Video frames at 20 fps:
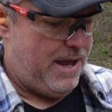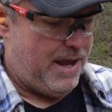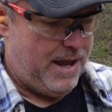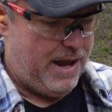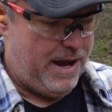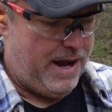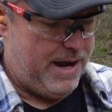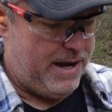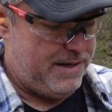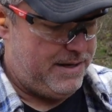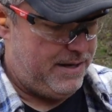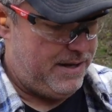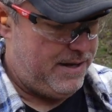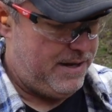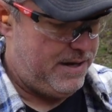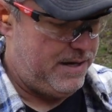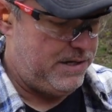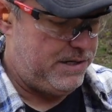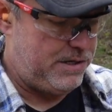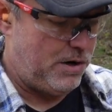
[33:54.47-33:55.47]
and
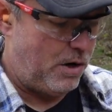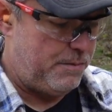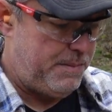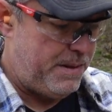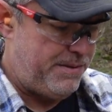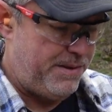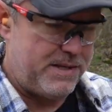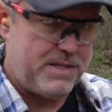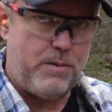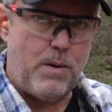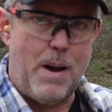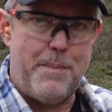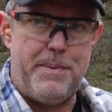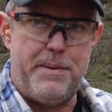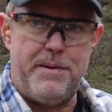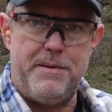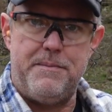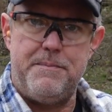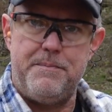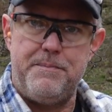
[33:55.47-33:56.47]
he showed me this
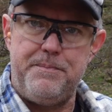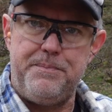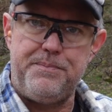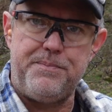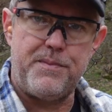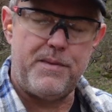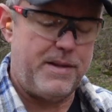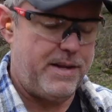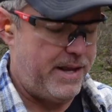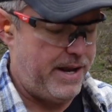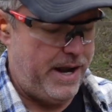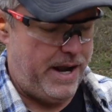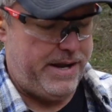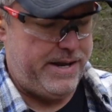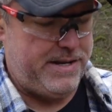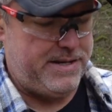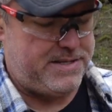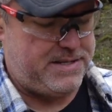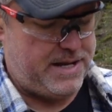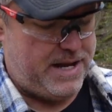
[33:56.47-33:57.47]
weapon, and
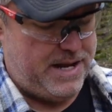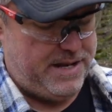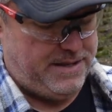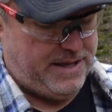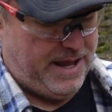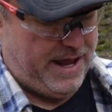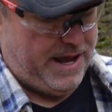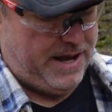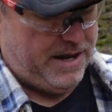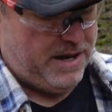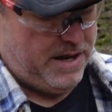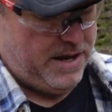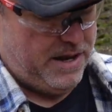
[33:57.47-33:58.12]
he said that